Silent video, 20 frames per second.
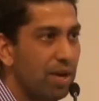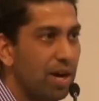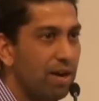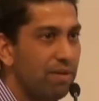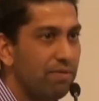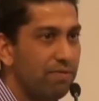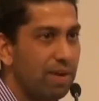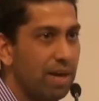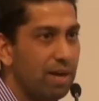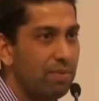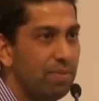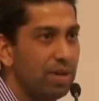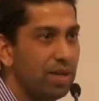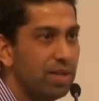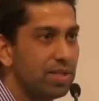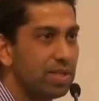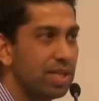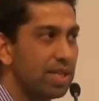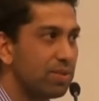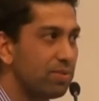high fat,
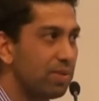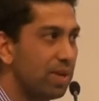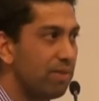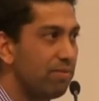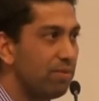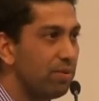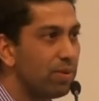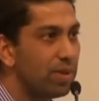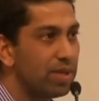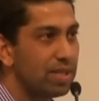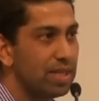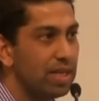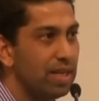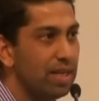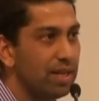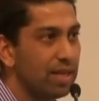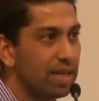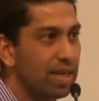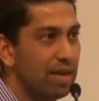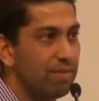because that's what everyone's here
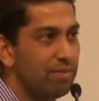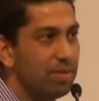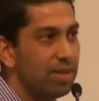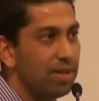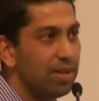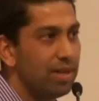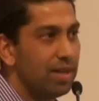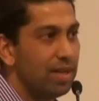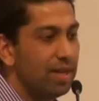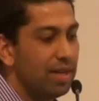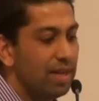to come and